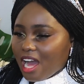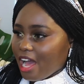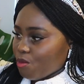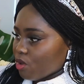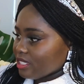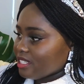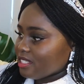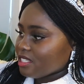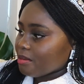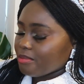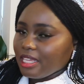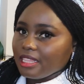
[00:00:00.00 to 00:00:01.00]
I wanted
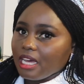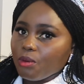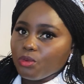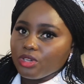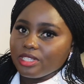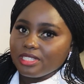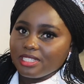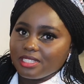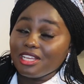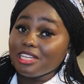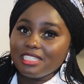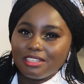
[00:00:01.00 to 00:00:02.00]
something that
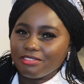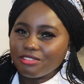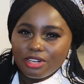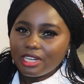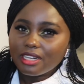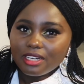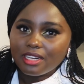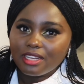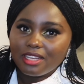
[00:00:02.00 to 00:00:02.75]
was different,